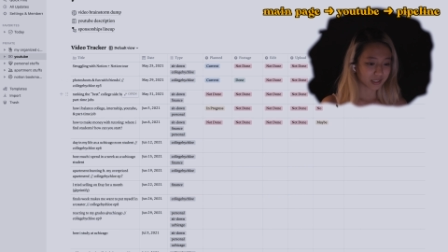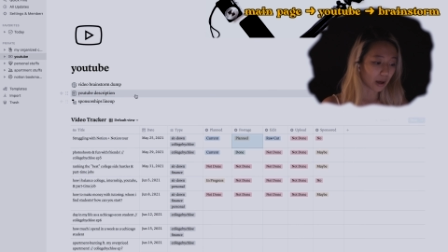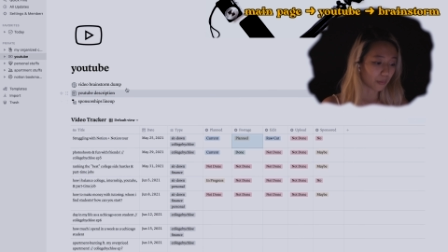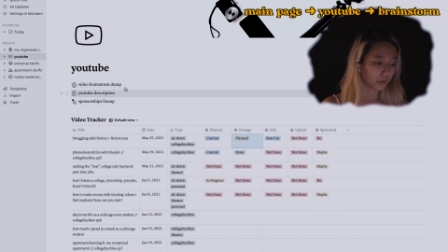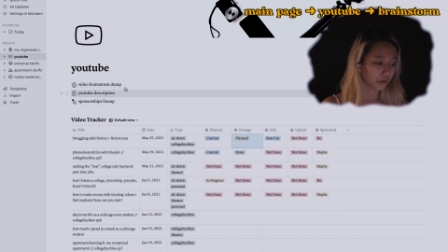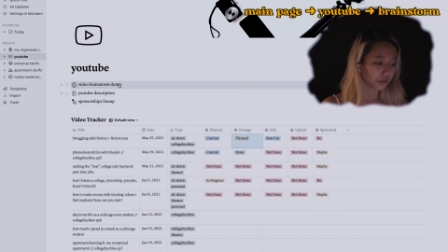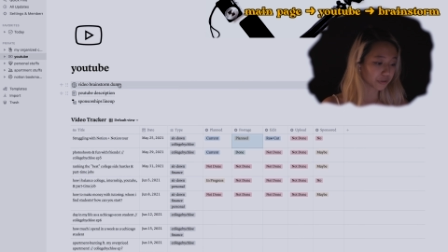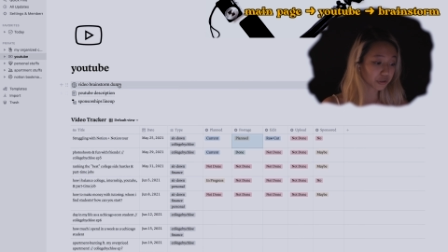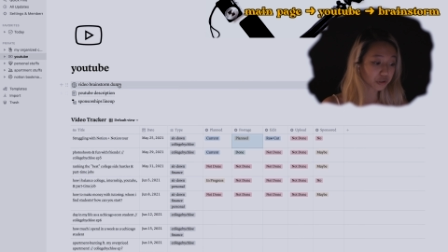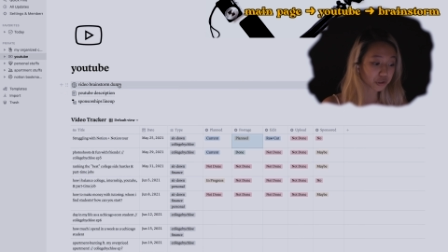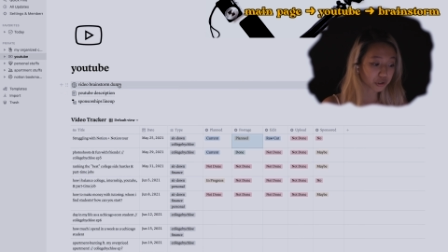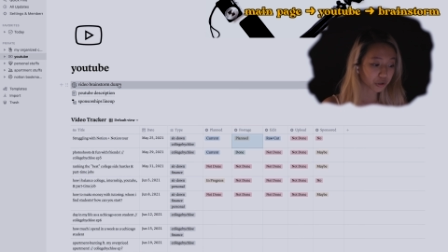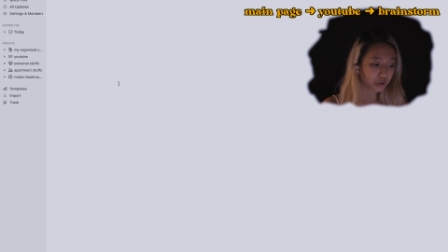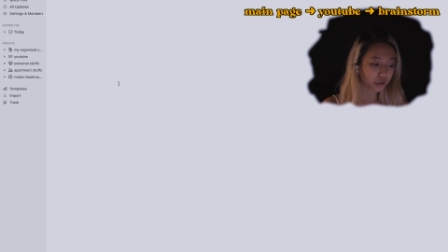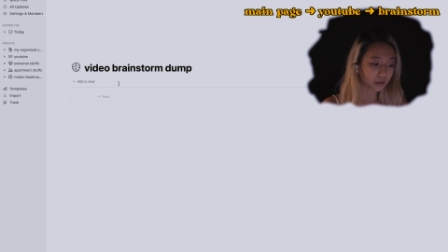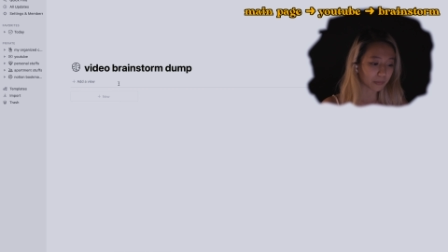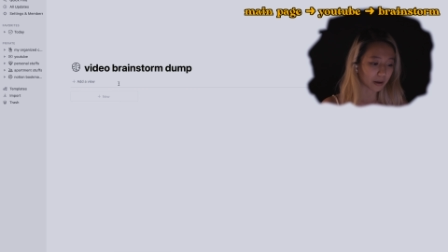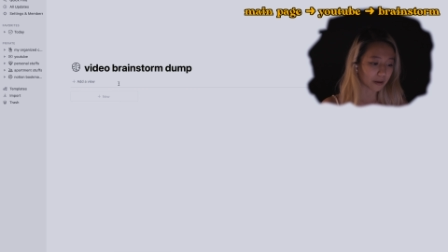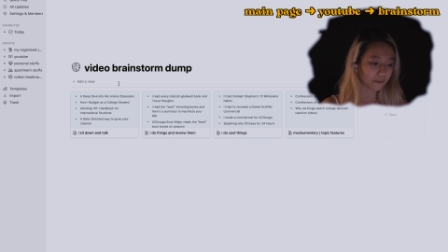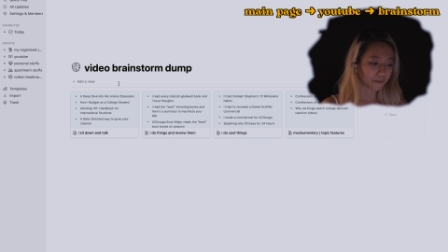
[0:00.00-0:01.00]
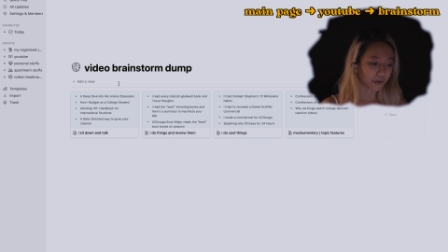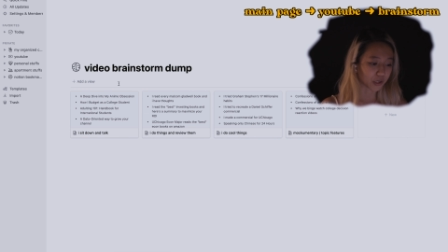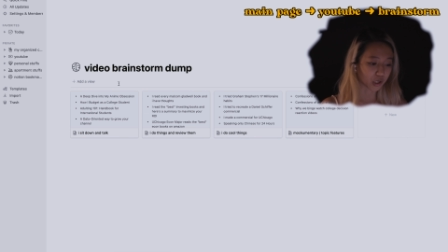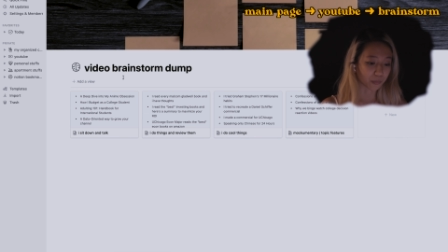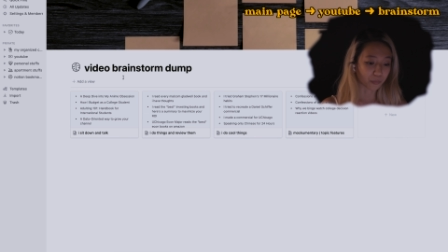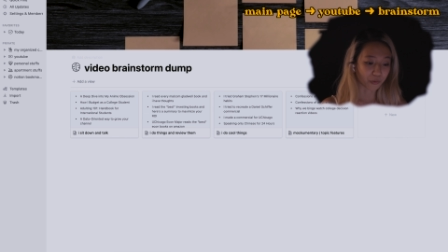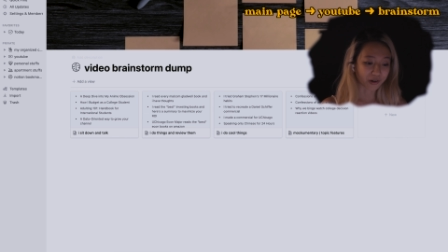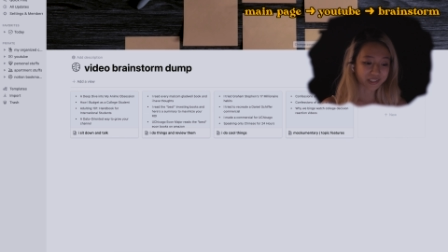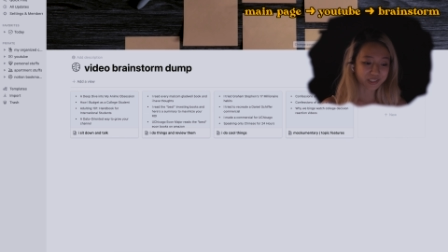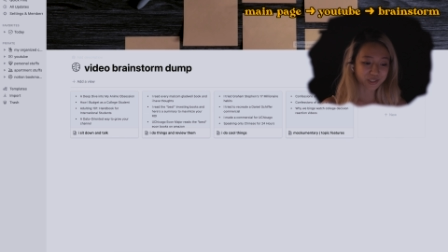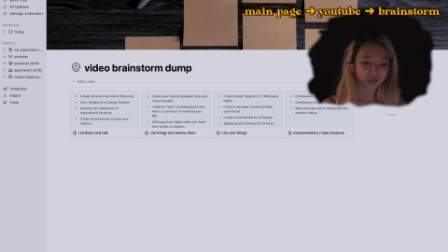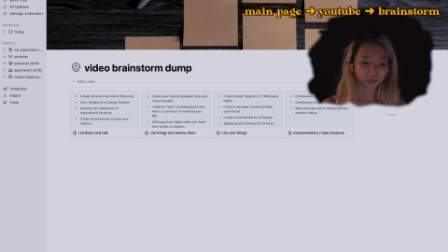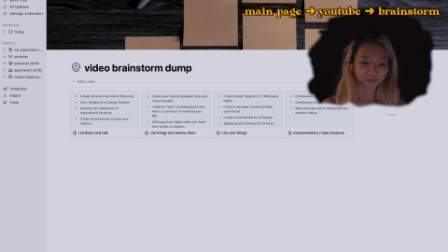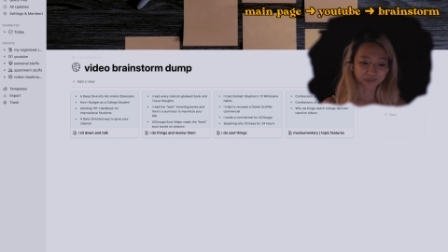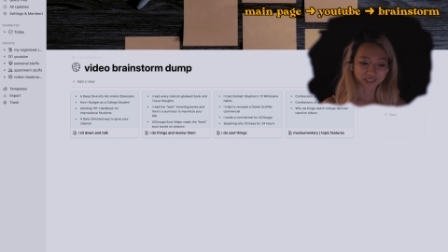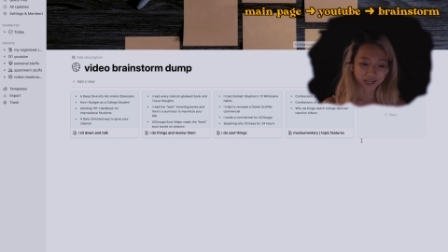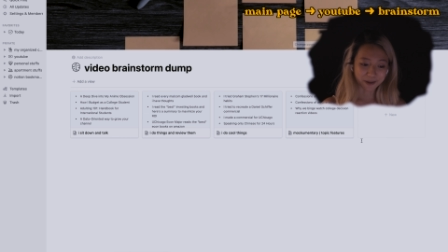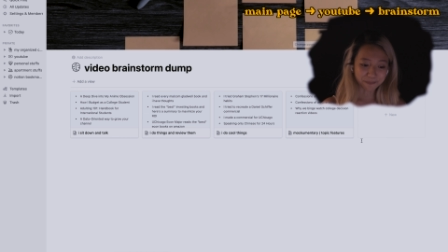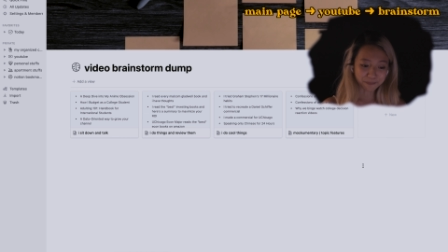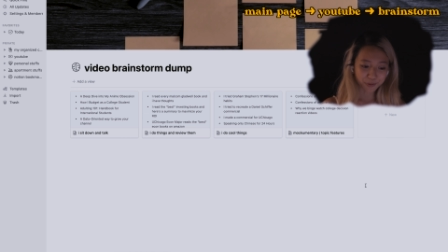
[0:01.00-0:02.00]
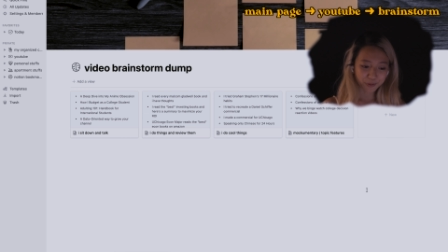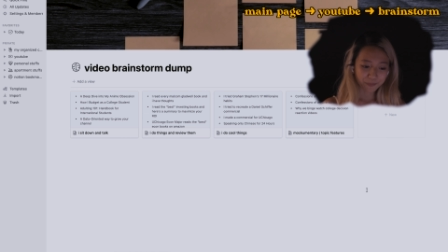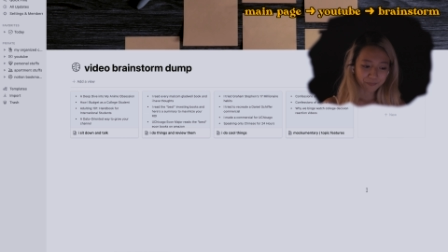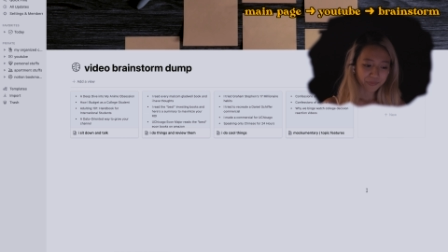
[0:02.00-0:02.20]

I will also show you my video brainstorm dump